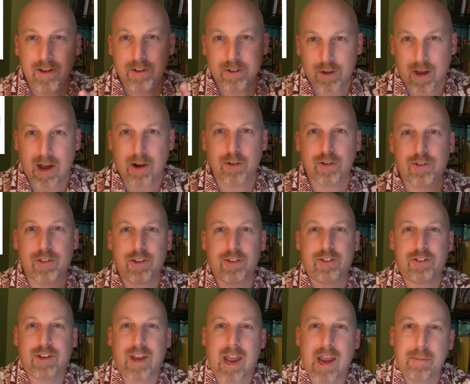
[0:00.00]
So how does this
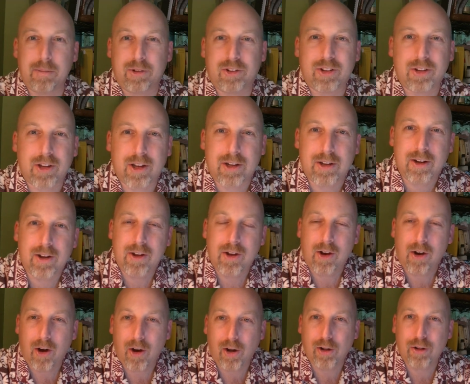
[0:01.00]
stand beside
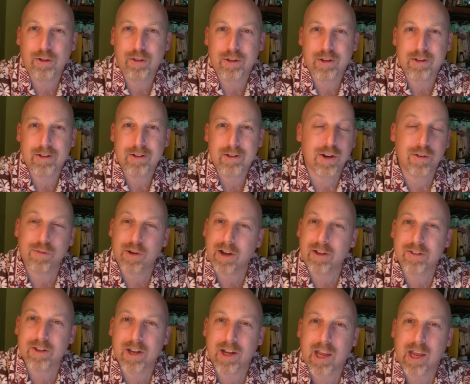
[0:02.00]
all the
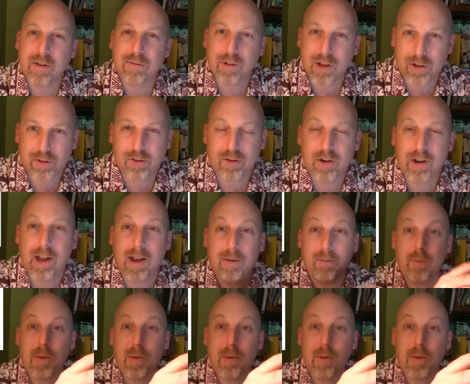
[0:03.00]
advice I gave yesterday?